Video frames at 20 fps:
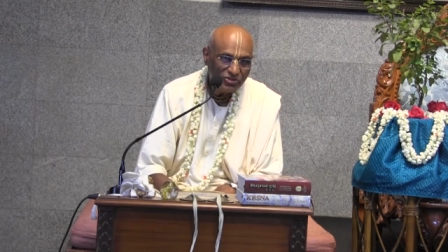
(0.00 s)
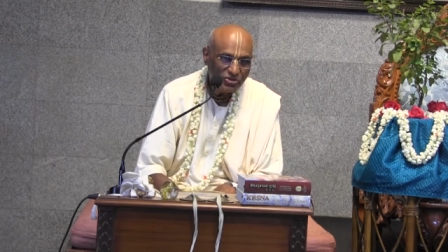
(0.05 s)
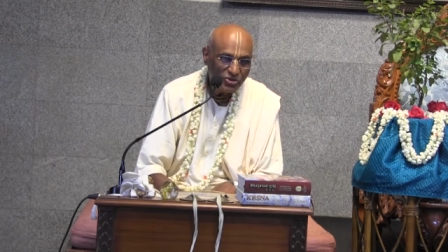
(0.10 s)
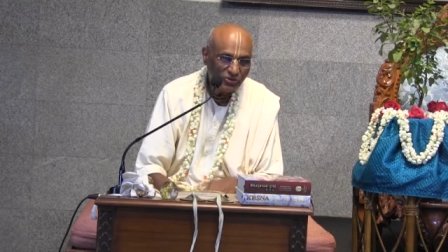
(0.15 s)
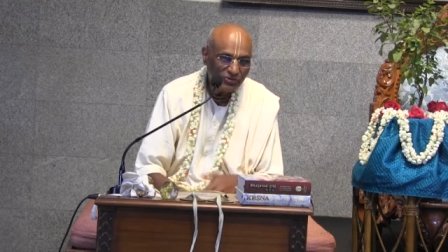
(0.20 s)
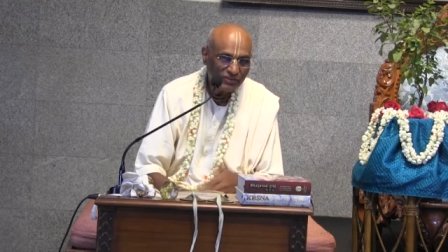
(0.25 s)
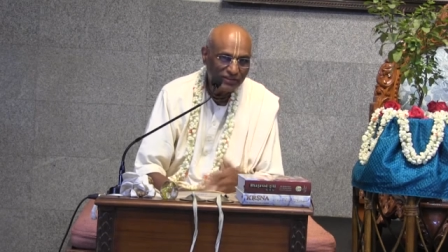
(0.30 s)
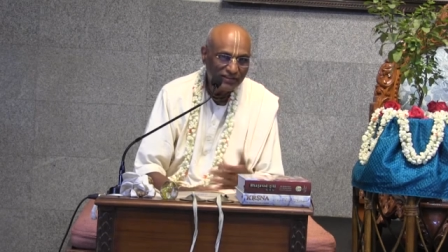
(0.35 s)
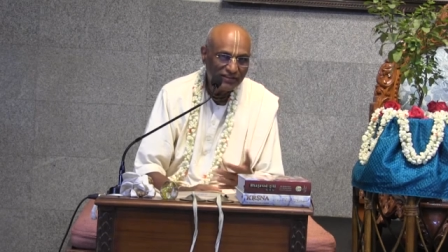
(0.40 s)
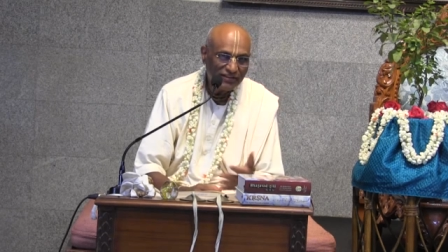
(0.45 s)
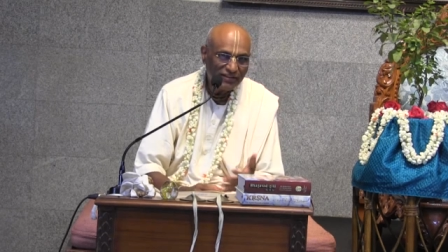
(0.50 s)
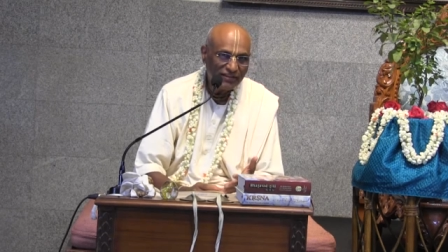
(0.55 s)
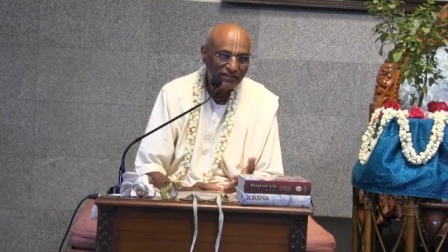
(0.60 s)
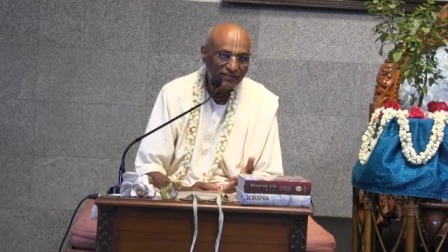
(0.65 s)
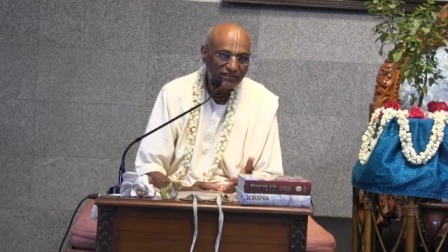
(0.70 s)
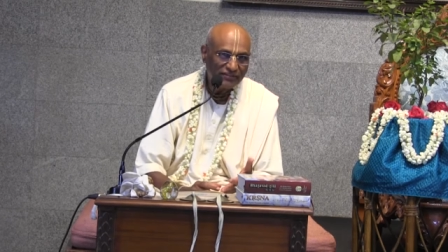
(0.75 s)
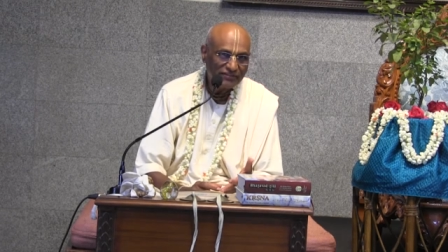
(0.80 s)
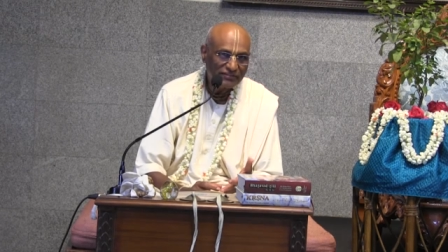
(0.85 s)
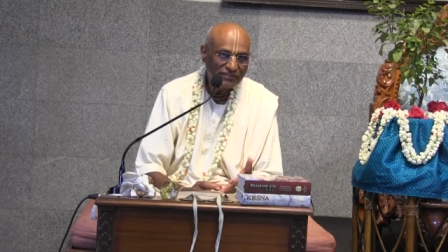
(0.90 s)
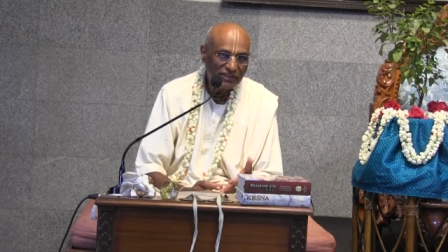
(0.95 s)
so
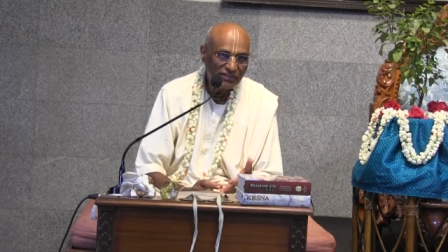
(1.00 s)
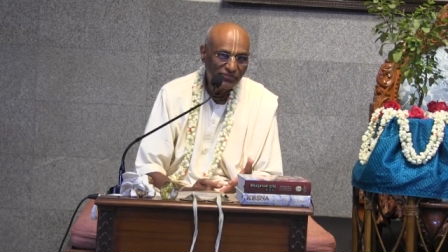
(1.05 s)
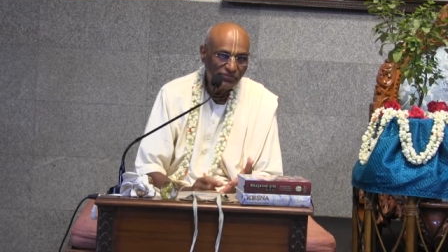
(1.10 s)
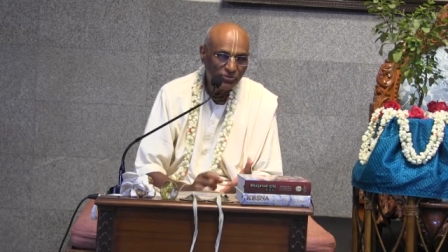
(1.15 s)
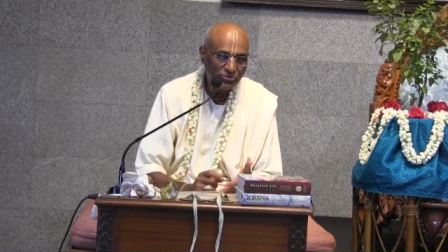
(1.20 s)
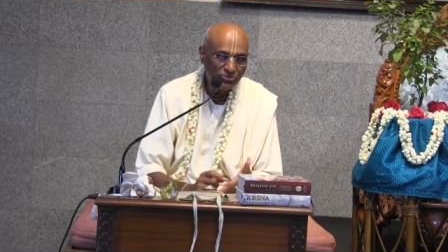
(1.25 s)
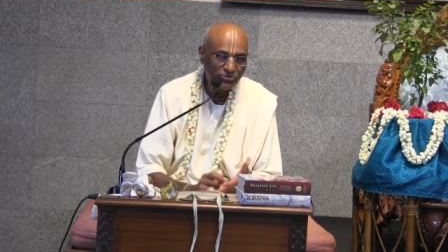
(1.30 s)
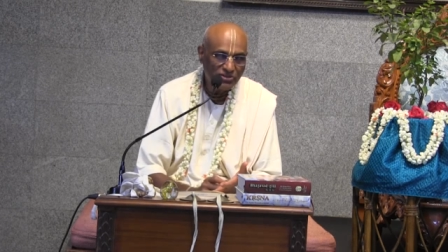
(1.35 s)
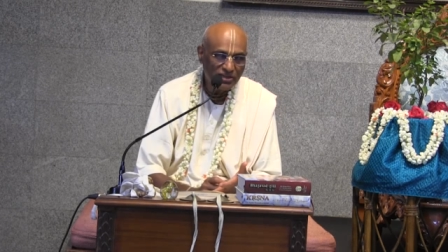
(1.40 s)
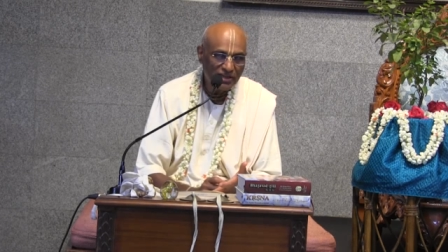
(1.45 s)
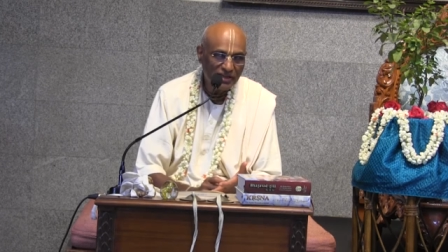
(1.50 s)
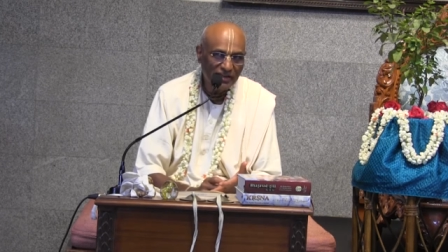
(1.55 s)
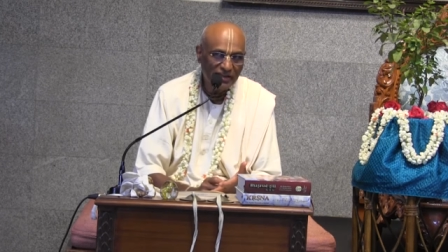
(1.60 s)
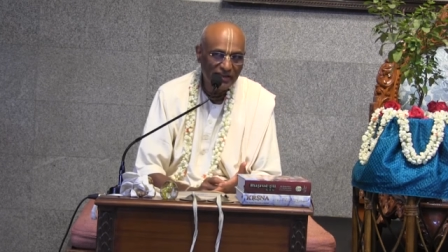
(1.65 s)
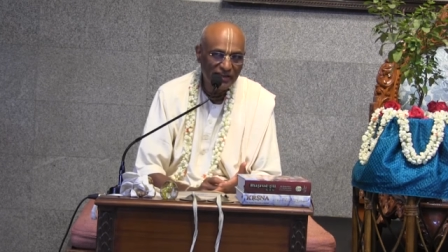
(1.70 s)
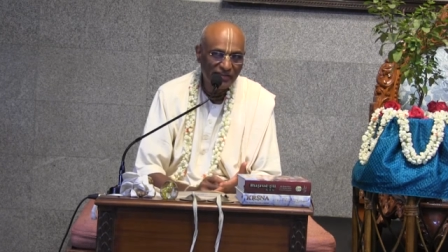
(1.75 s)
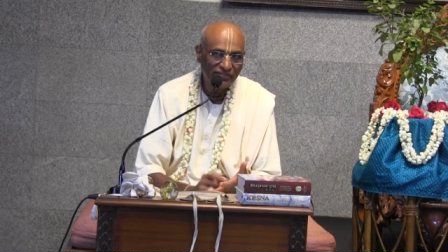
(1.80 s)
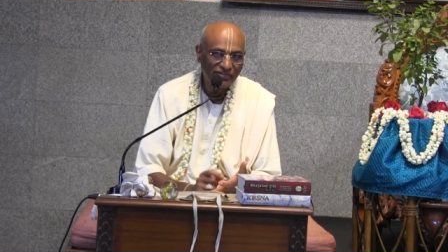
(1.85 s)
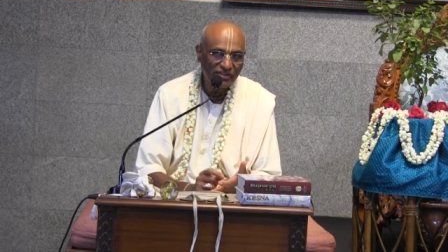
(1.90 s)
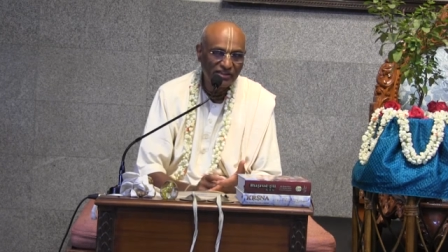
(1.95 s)
if you say
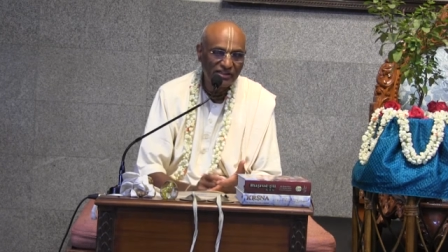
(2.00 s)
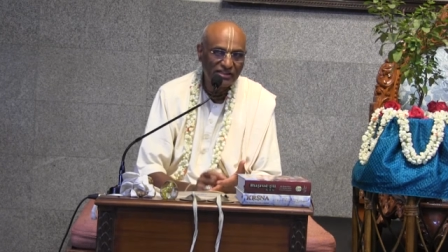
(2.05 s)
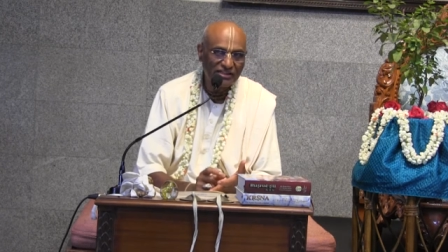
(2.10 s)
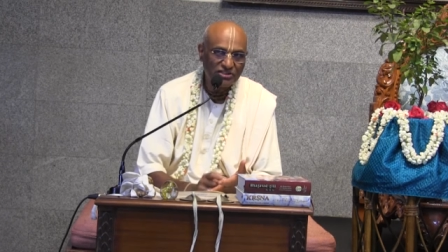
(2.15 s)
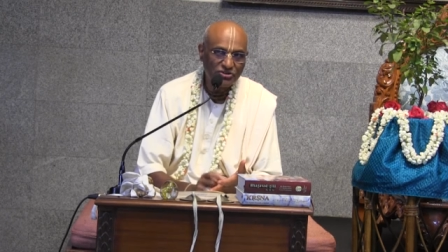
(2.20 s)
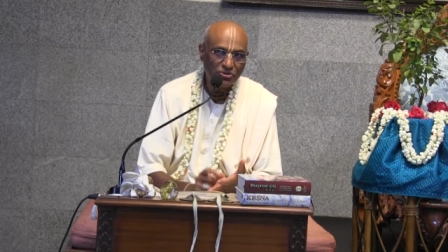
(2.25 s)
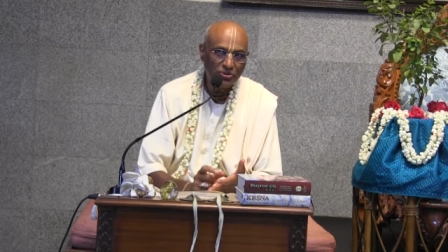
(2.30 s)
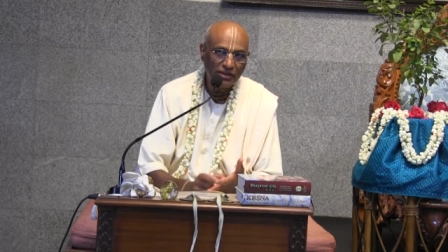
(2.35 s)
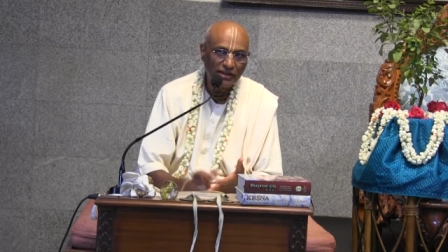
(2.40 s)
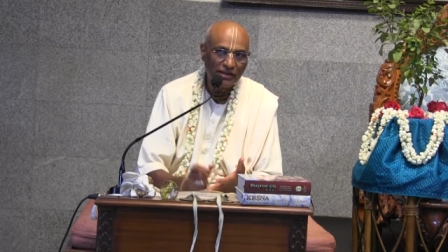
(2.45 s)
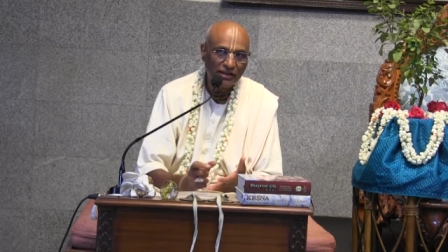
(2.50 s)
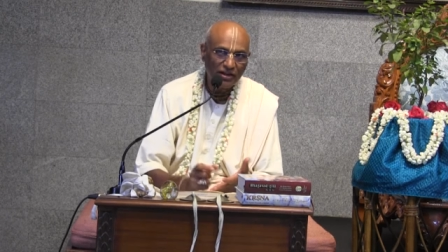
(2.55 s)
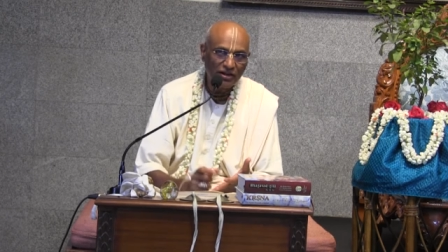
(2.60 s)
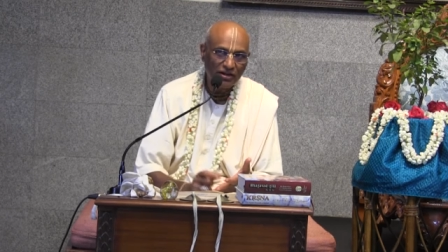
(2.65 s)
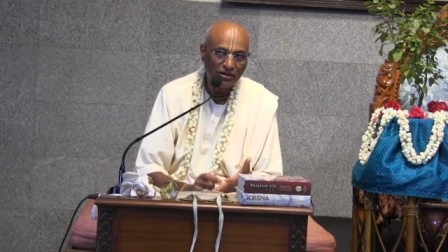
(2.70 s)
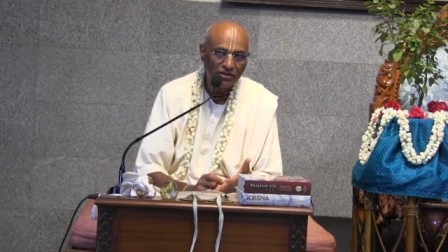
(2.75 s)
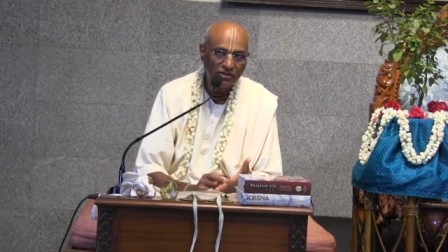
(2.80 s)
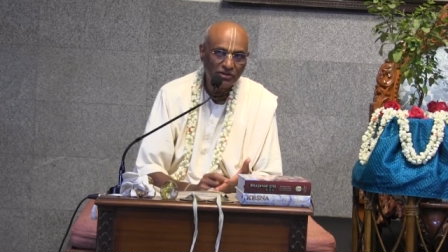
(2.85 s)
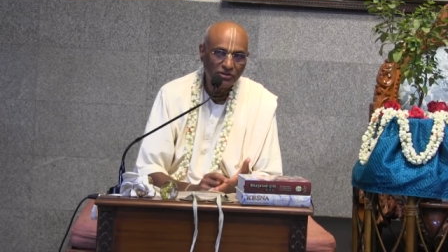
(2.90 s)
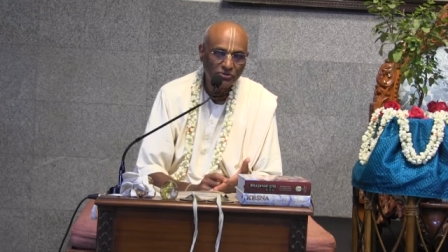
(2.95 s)
everything is going
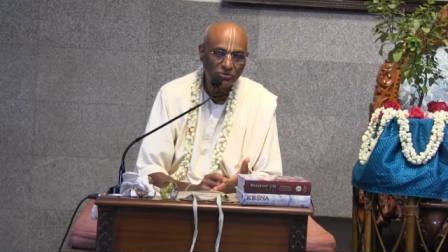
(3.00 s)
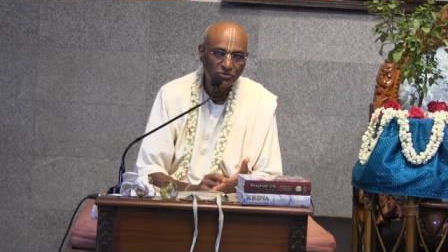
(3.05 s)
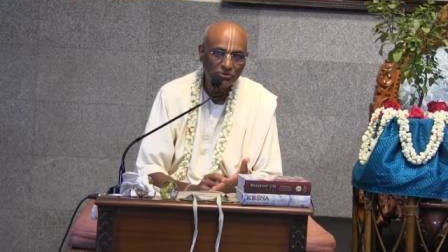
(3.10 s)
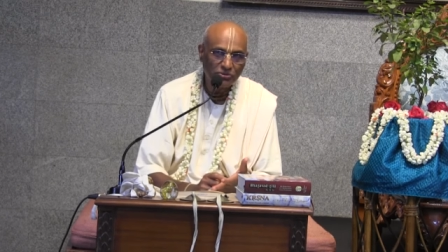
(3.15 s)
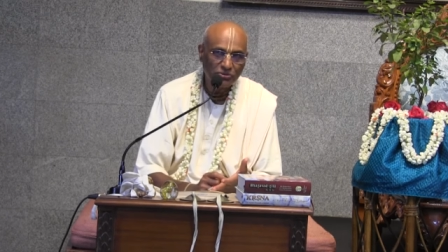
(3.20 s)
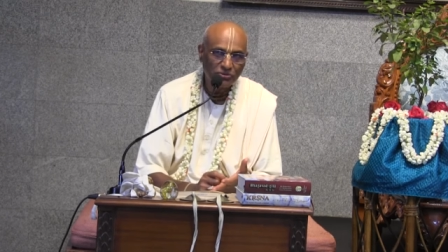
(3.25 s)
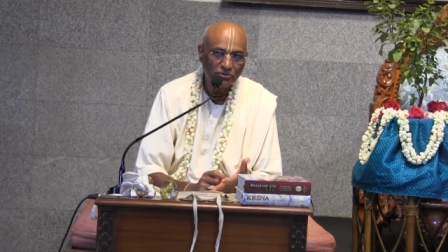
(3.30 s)
according to